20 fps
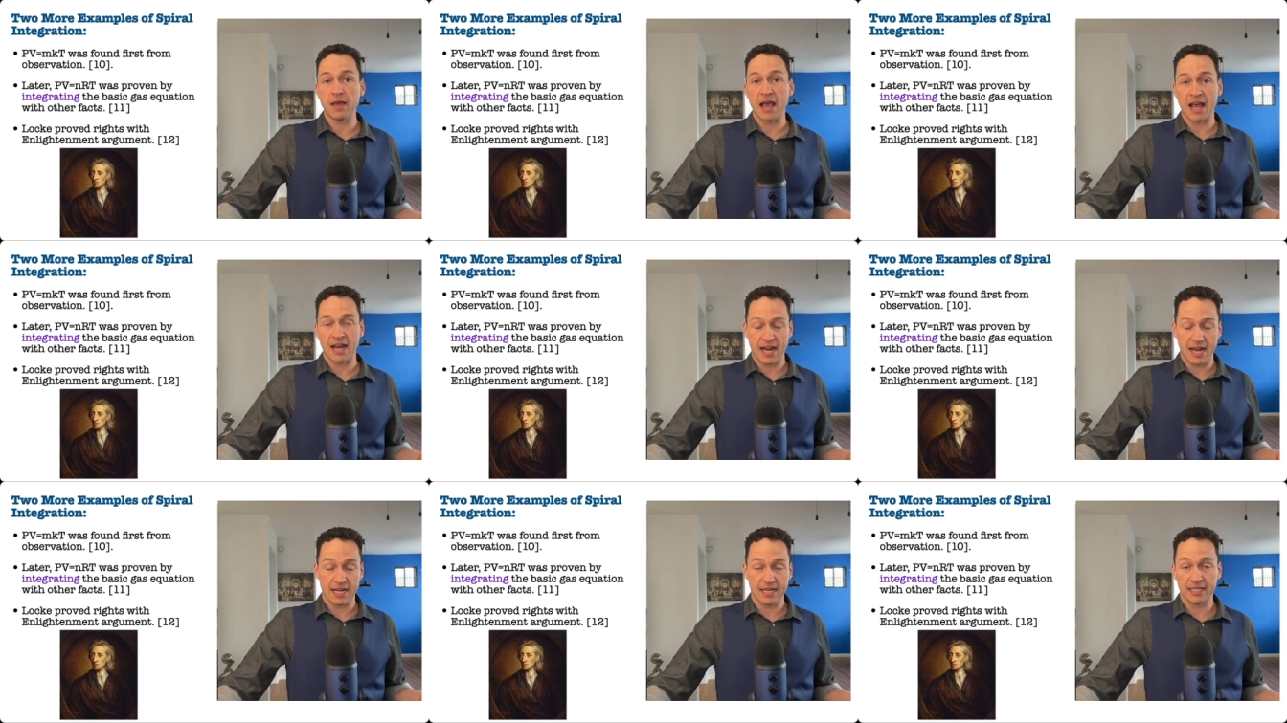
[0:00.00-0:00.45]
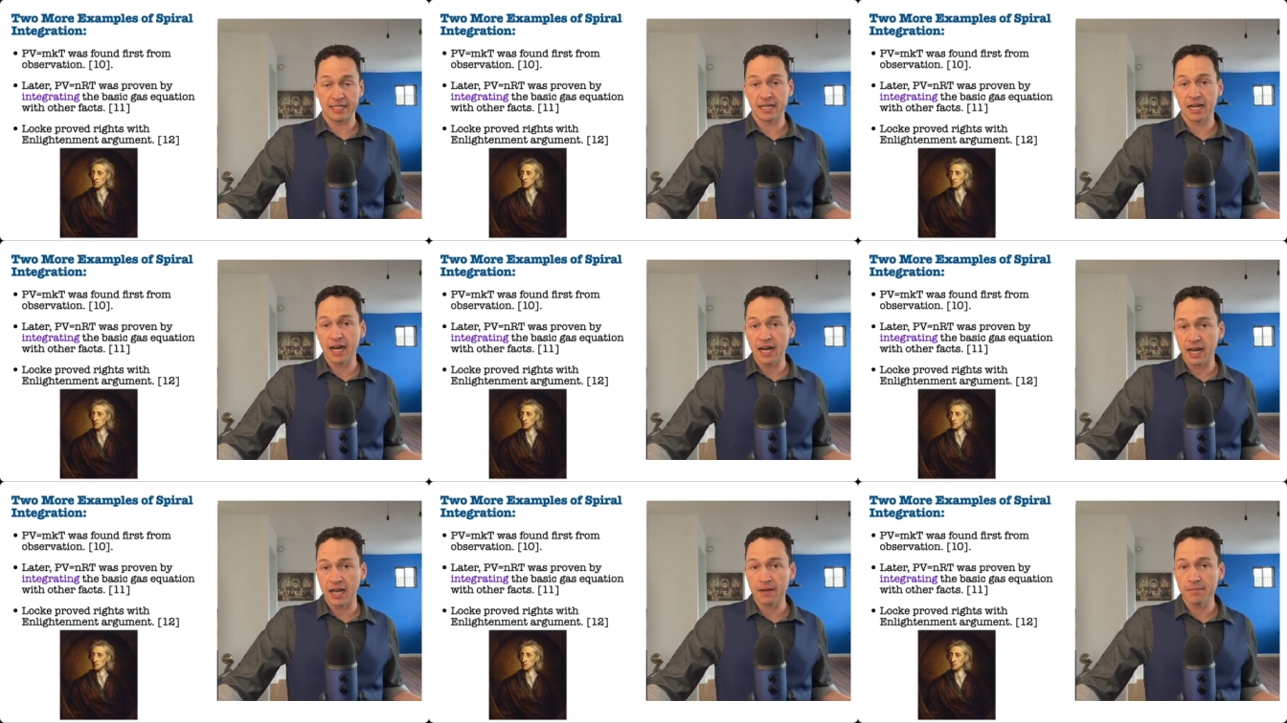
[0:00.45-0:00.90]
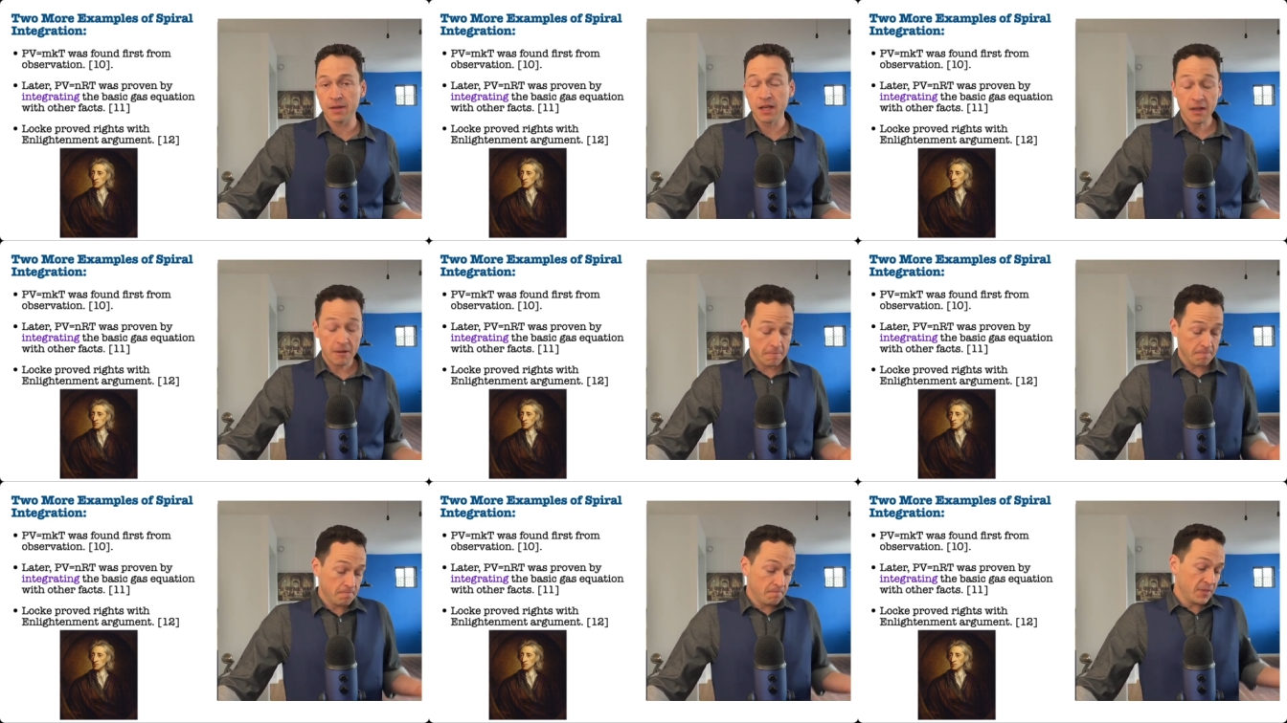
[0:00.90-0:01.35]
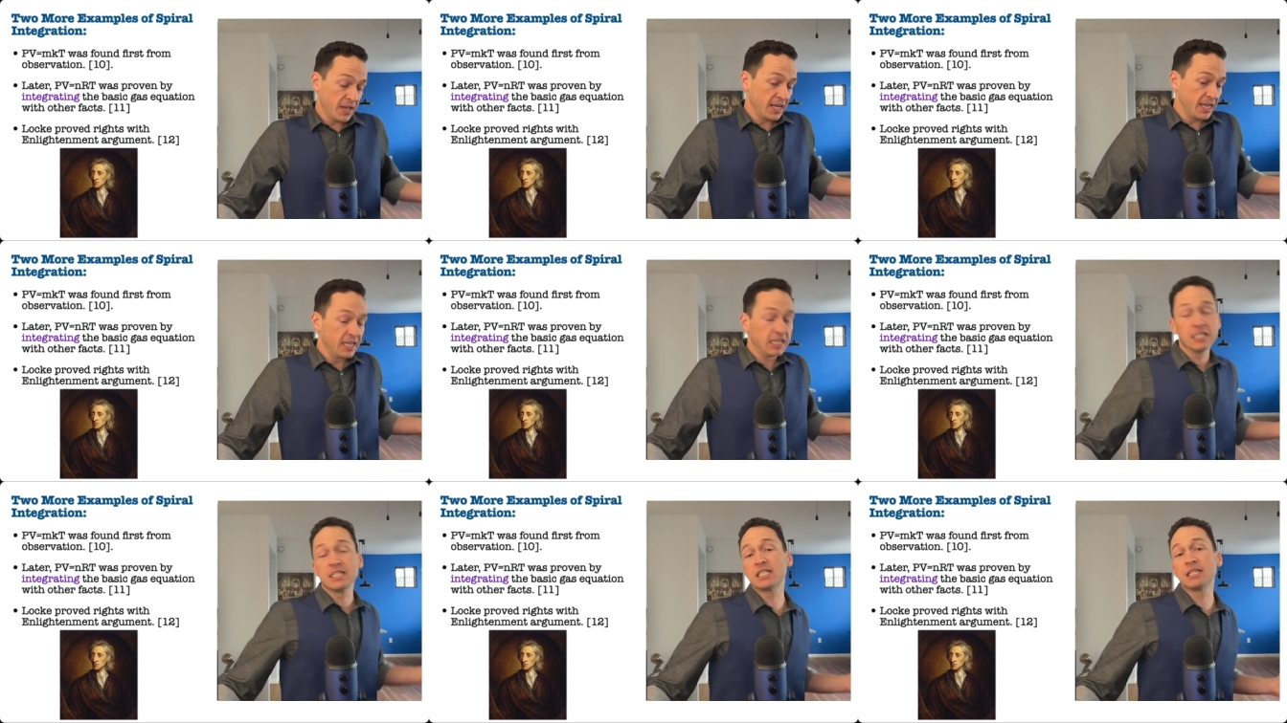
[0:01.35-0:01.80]
at any time, then he
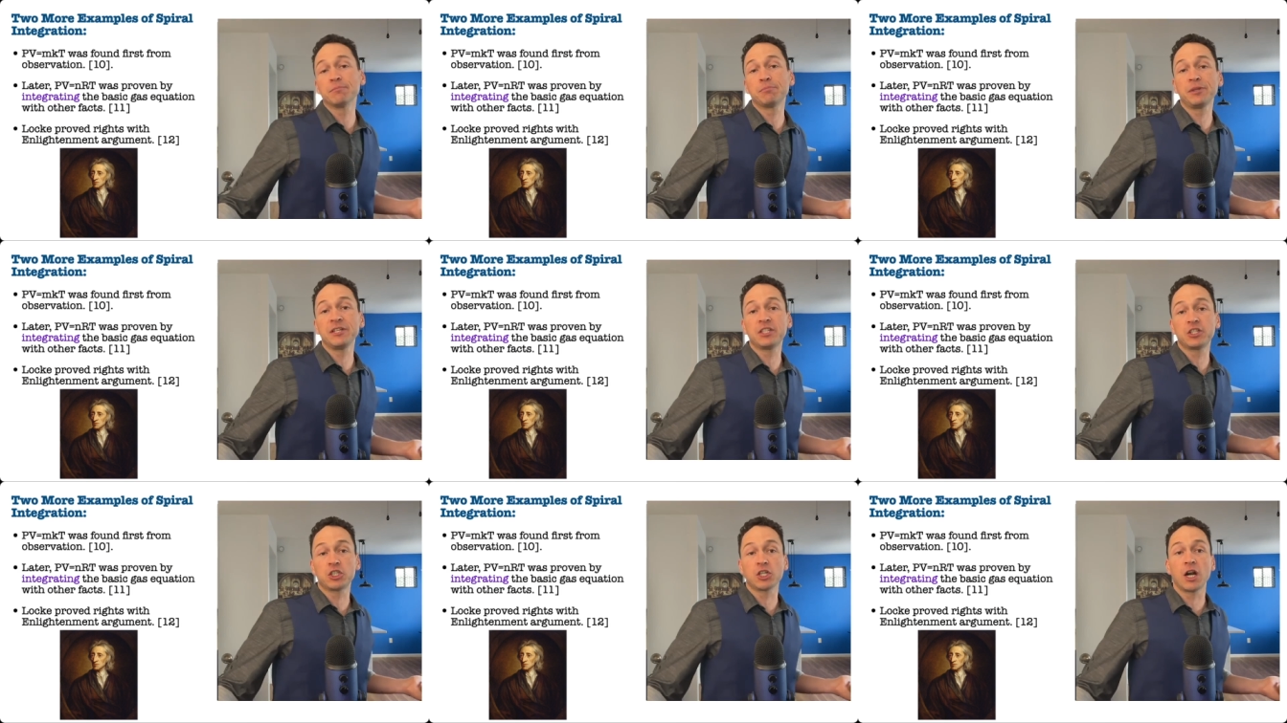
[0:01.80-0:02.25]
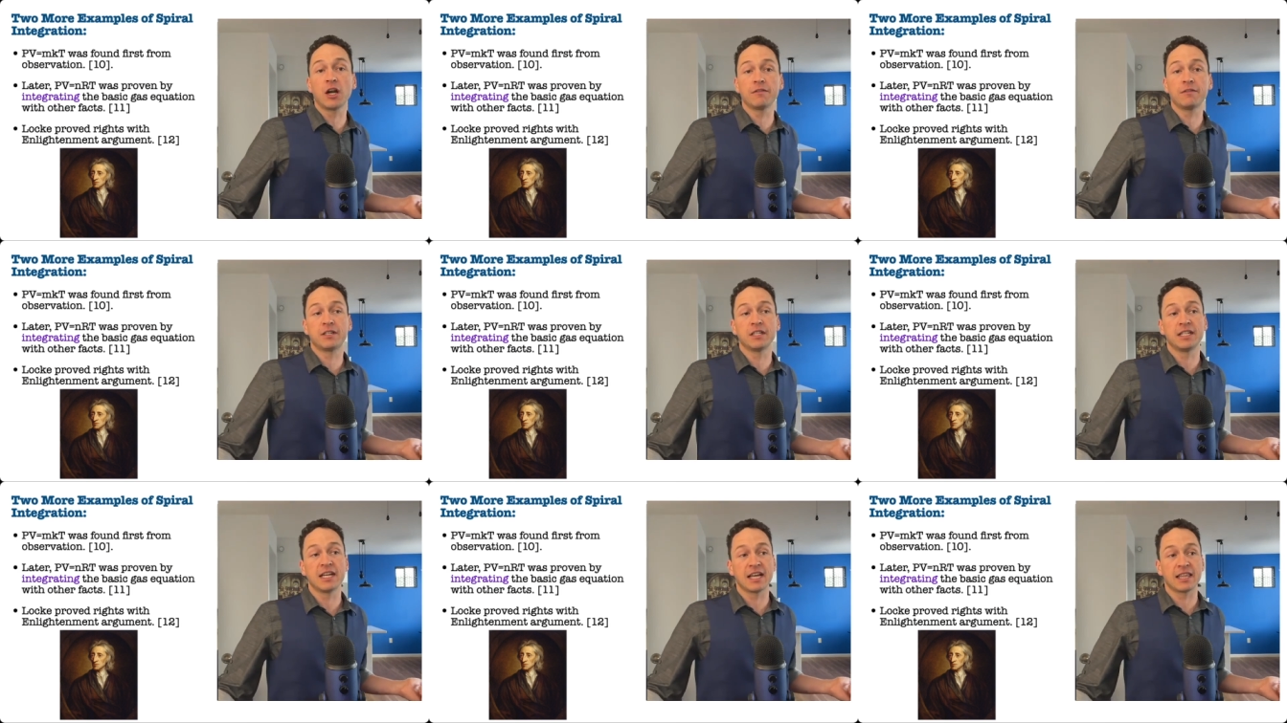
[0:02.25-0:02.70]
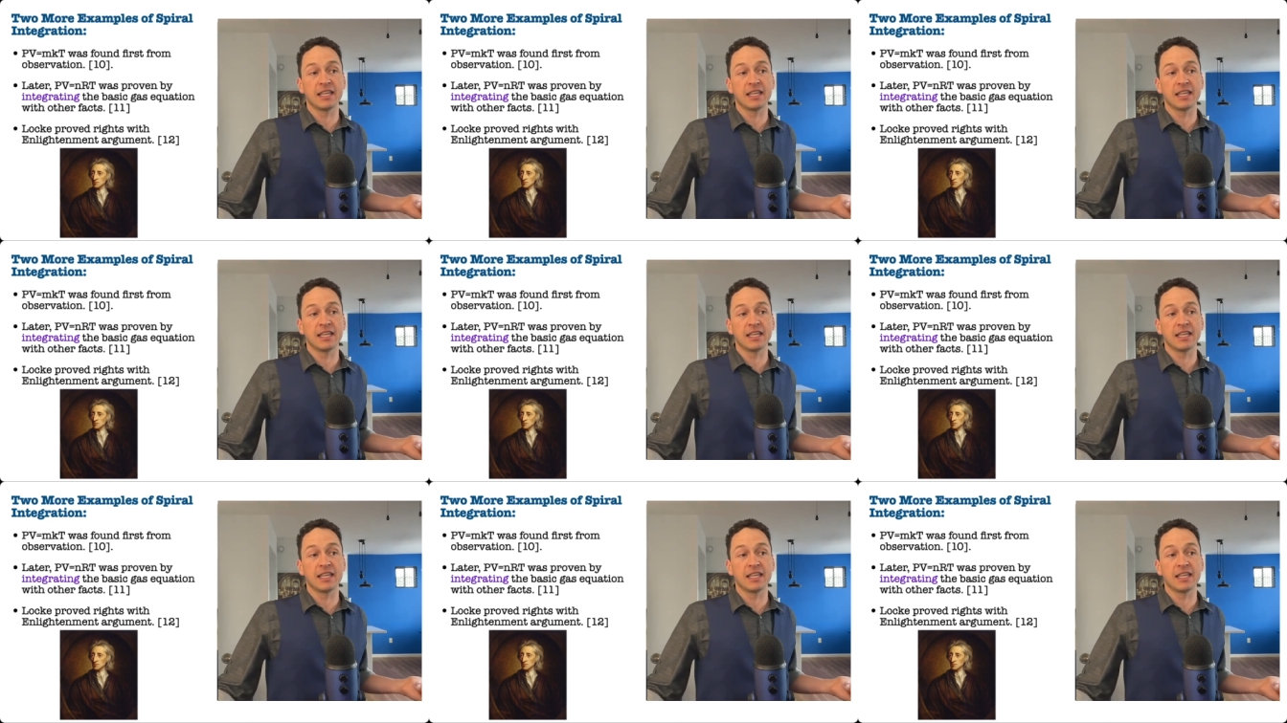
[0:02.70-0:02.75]
could simply starve to death.